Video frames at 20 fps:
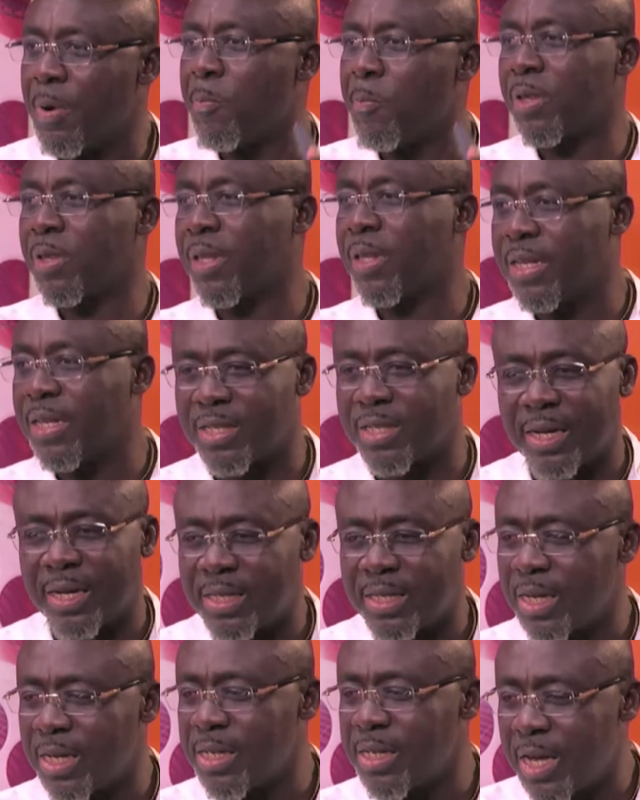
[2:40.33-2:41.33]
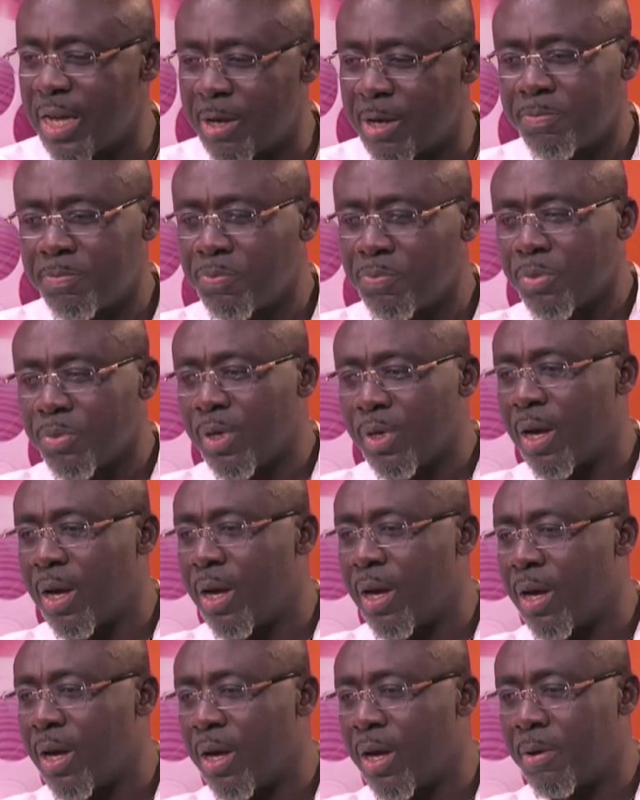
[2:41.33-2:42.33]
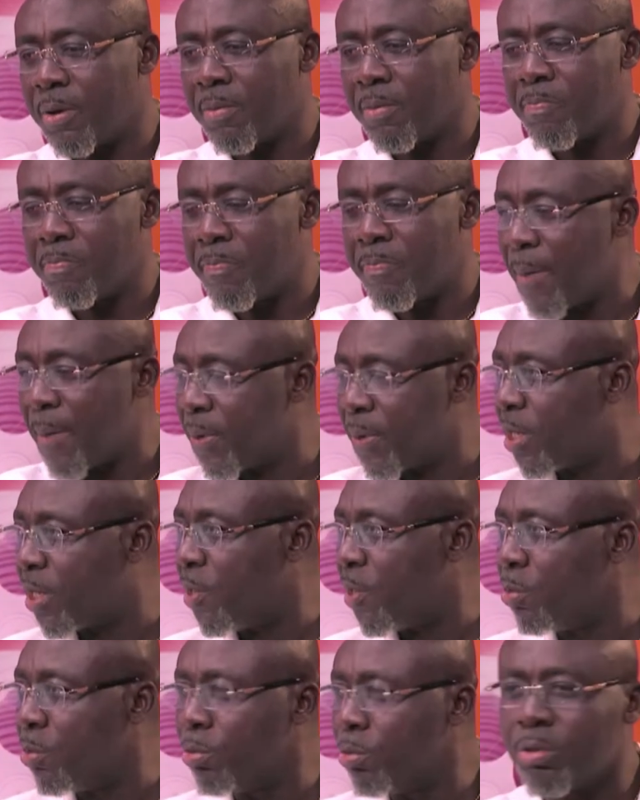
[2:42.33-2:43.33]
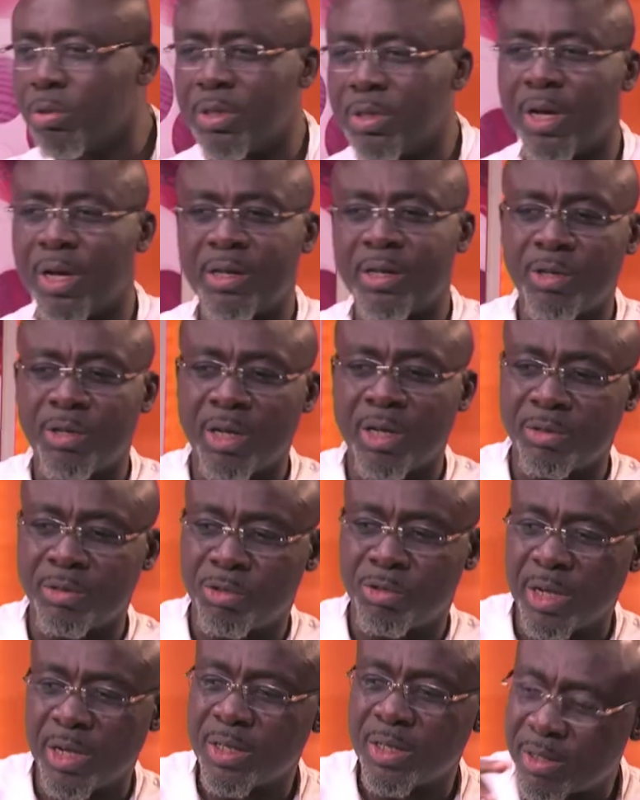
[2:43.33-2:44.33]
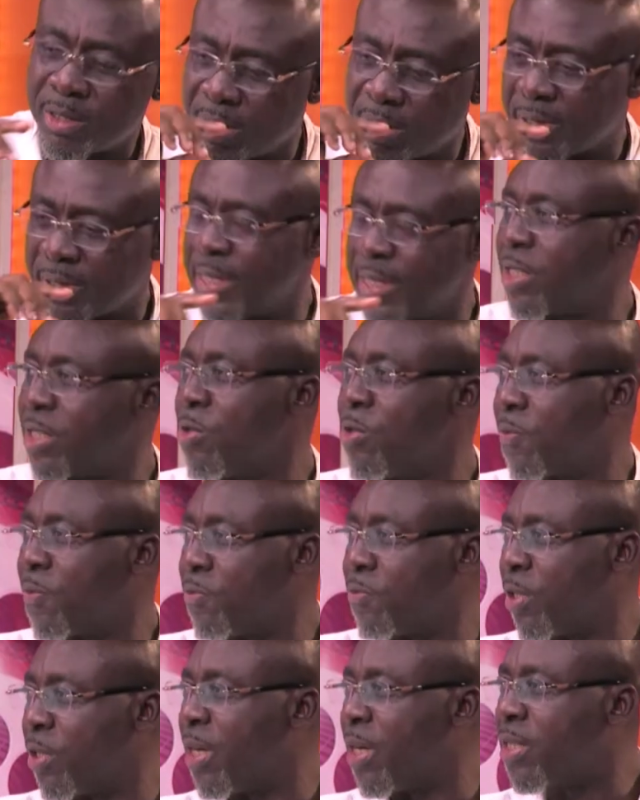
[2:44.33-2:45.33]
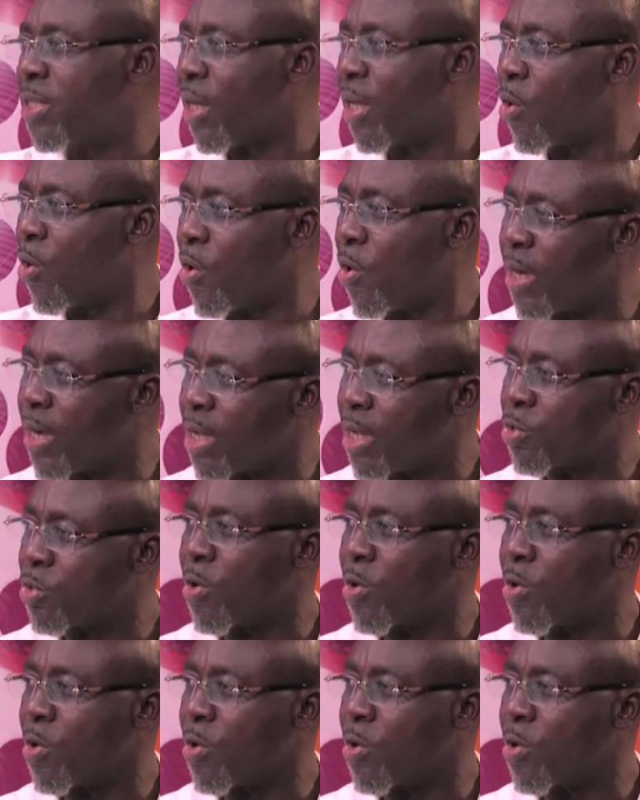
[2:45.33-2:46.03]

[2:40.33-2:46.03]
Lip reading: tent, Yebe barbecue, Yebe drink, tasting of drinks and all that stuff.